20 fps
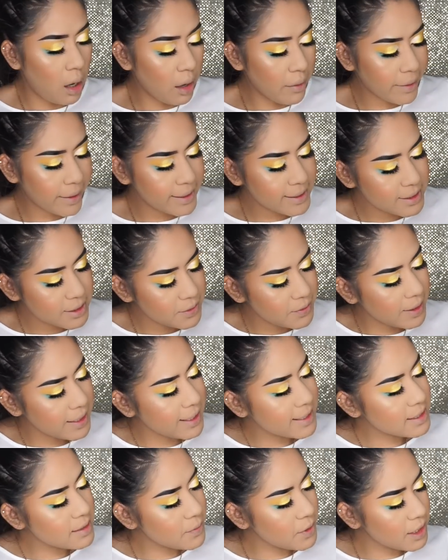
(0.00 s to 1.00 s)
Alright, so
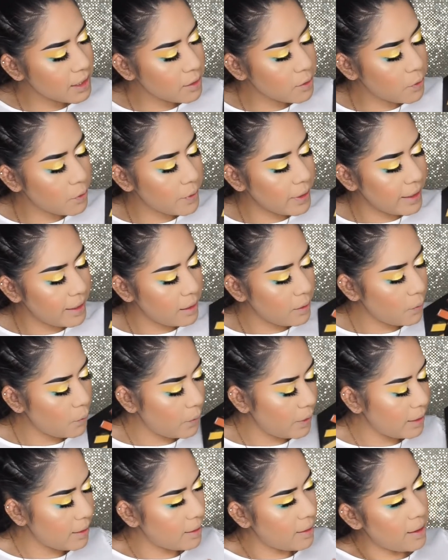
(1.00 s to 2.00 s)
I guess I'm gonna go in
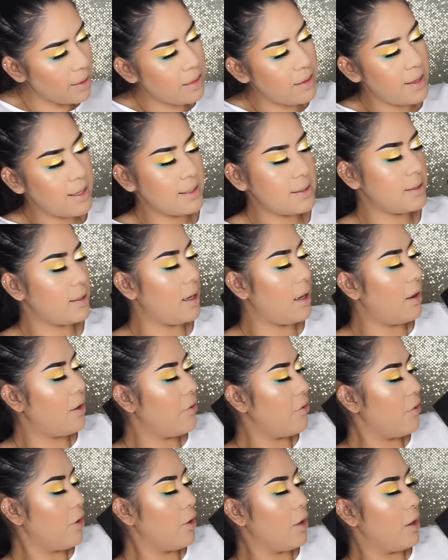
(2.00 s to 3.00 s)
with this
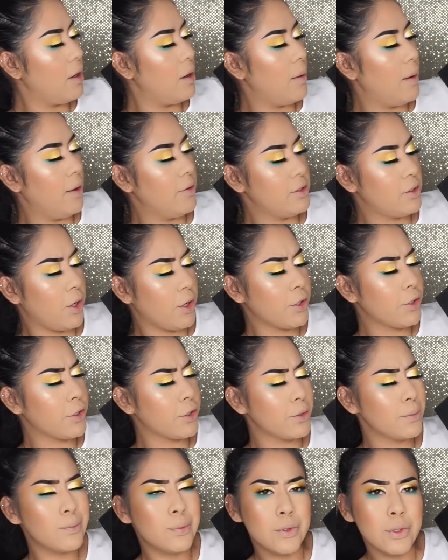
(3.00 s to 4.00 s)
other
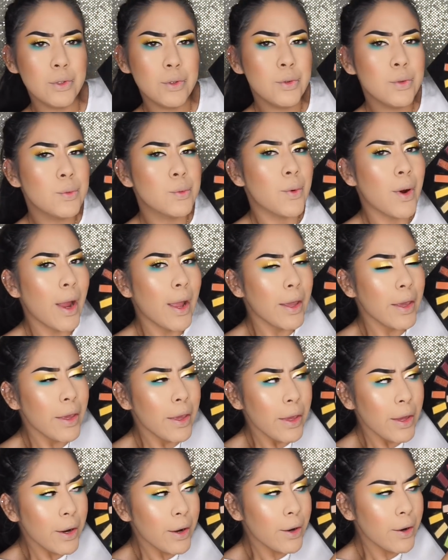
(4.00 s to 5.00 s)
darker blue right
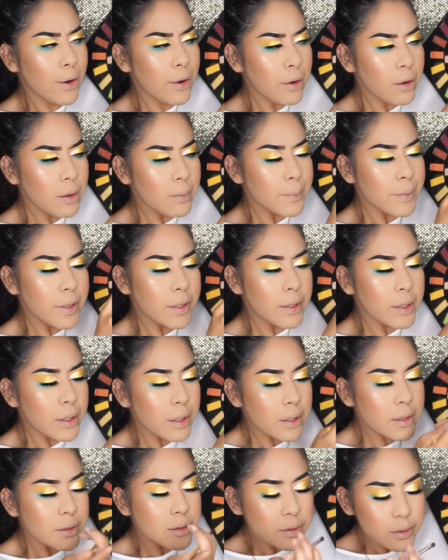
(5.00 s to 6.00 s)
here
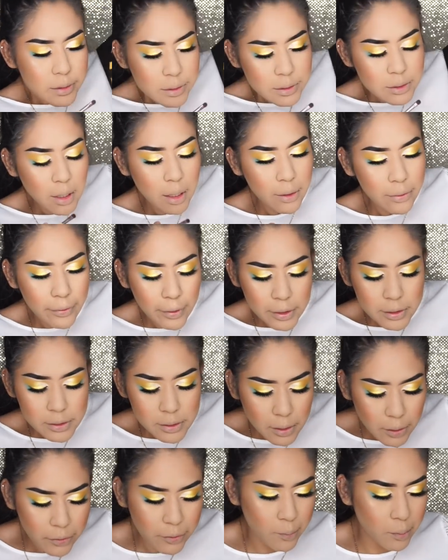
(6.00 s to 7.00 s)
because
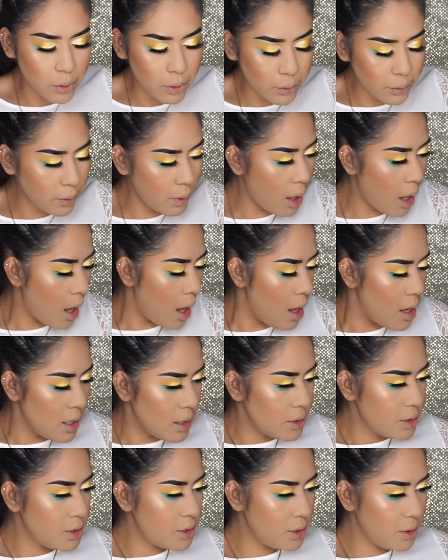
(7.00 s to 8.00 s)
there's no other blue.
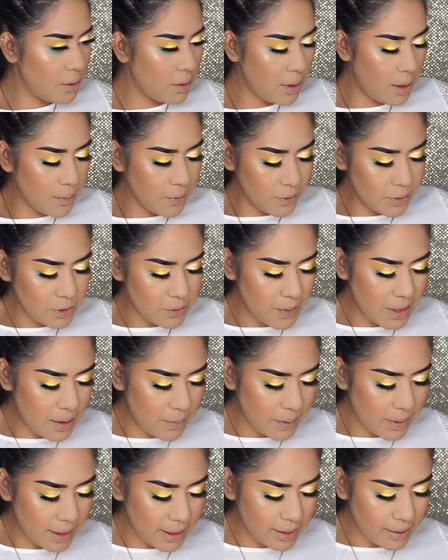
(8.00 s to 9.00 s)
So I'm going to be
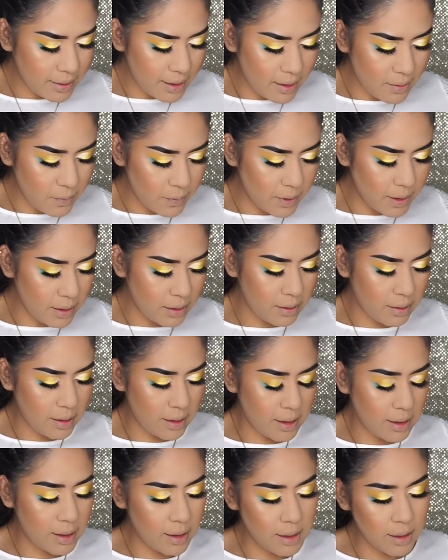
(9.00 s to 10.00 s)
applying that with
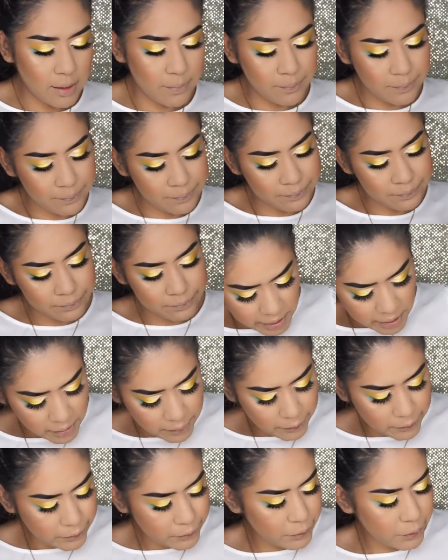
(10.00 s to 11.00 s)
a
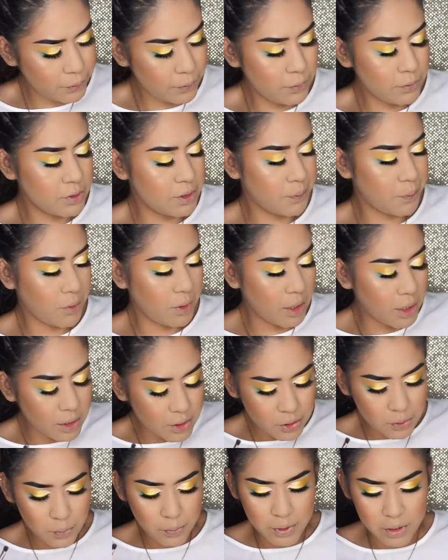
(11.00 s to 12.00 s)
Eco Tools
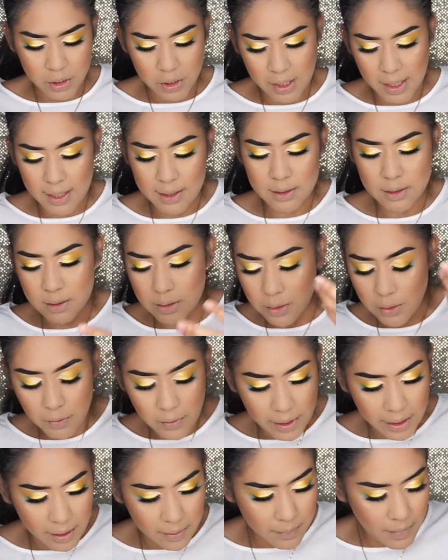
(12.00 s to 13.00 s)
brush, which has
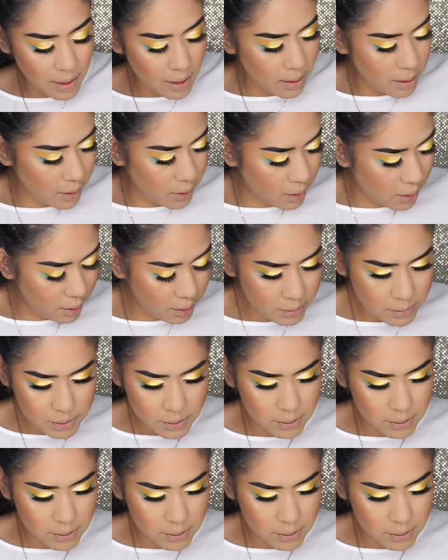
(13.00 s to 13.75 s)
no name at all.